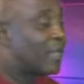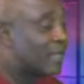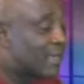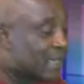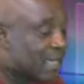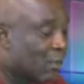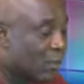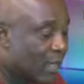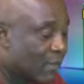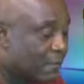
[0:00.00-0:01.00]
they said,
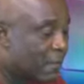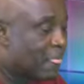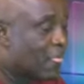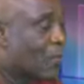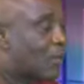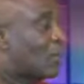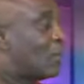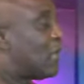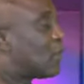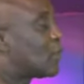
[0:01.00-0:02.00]
okay,
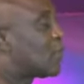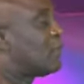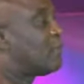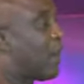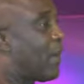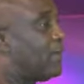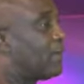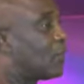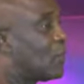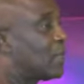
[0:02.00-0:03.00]
let us shift power
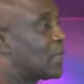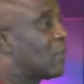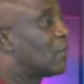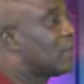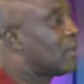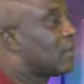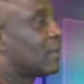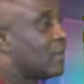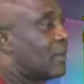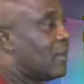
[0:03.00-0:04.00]
to the south
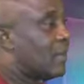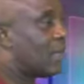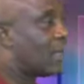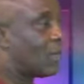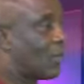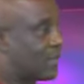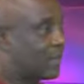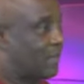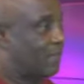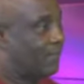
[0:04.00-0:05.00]
west.